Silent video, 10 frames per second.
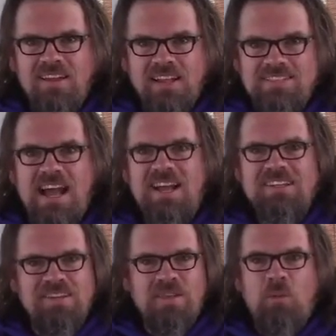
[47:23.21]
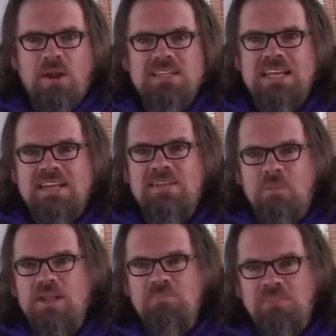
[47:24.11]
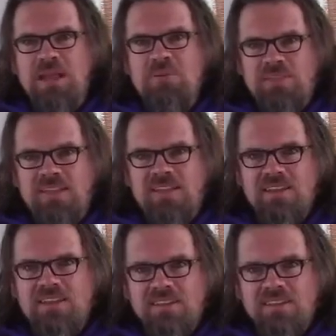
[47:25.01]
Exactly, and they want to get in the mud and play with it.